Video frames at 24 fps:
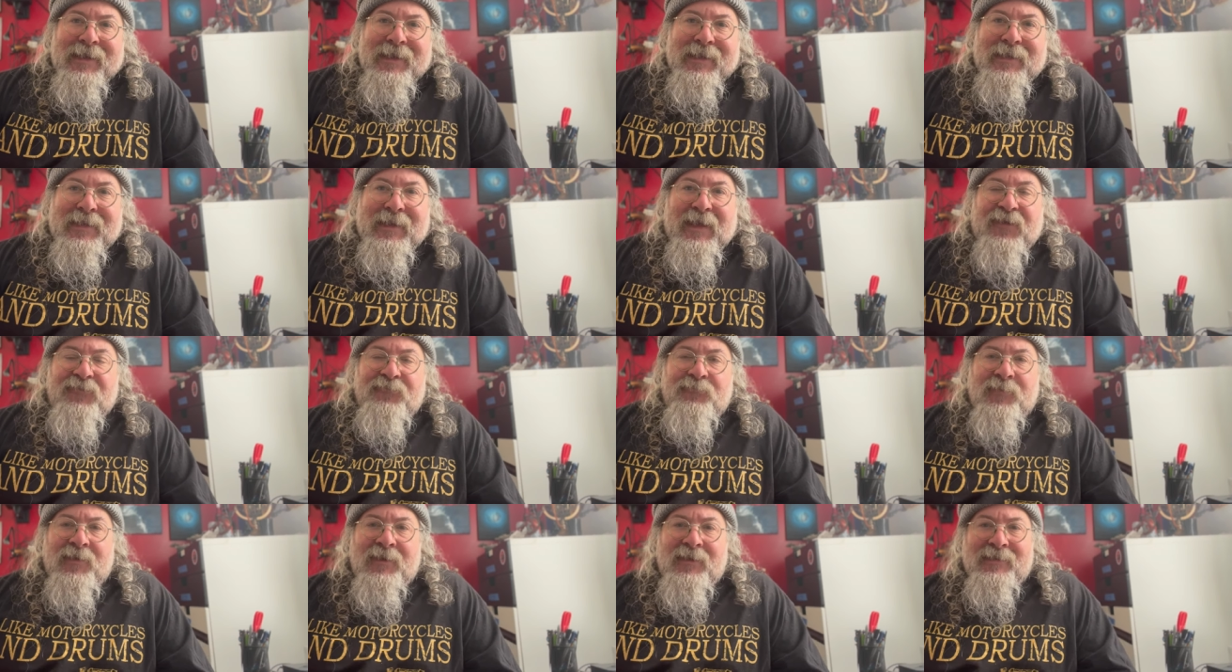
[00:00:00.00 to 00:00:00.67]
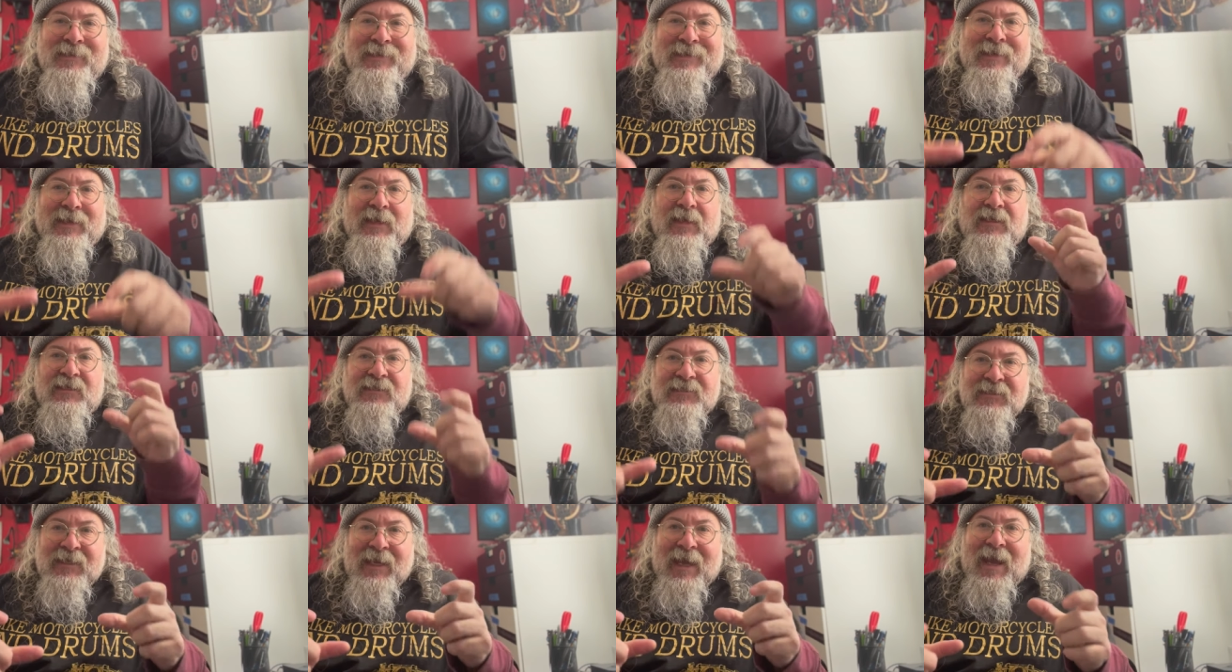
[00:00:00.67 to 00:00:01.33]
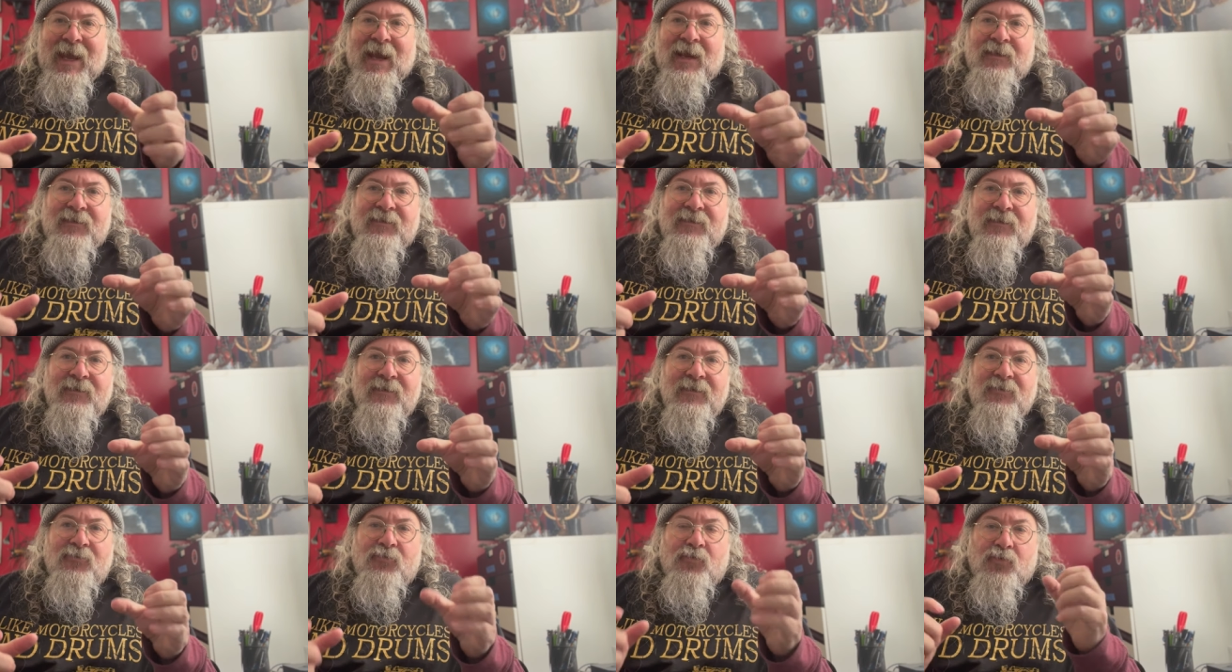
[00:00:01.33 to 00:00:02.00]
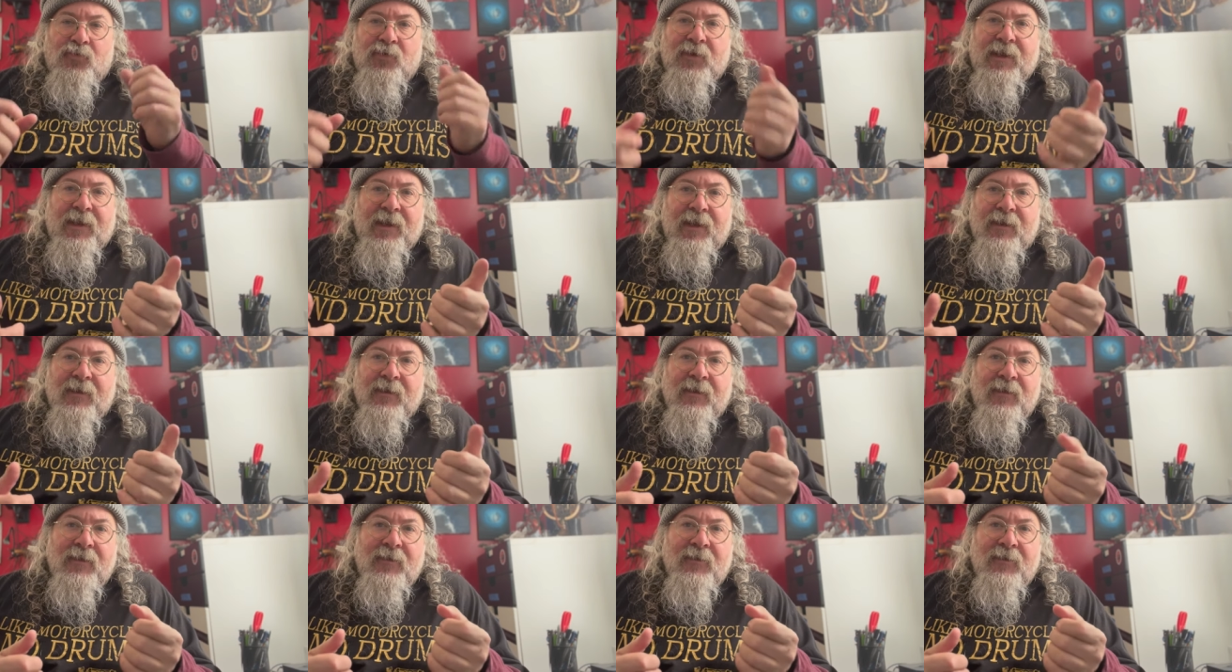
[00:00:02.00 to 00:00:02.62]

gave me the exact rig